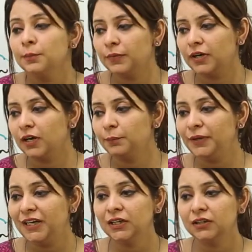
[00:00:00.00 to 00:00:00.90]
uh,
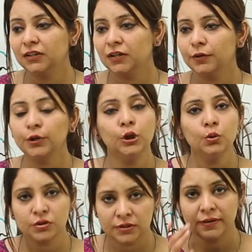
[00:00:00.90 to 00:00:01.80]
being uh,
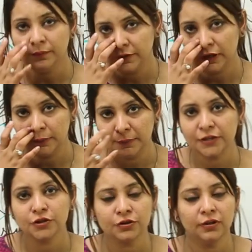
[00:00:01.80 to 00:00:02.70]
used uh,
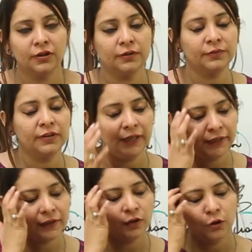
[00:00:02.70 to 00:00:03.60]
much uh,
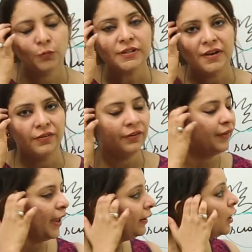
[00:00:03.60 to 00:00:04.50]
like almost
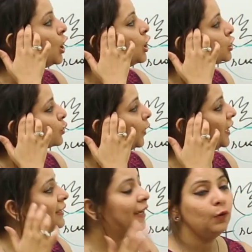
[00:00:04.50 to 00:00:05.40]
everywhere. So what
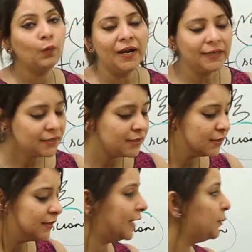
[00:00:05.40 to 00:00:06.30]
are the
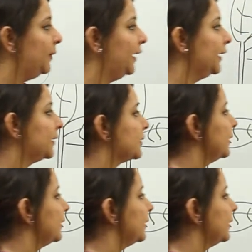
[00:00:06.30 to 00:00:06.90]
advantages that make it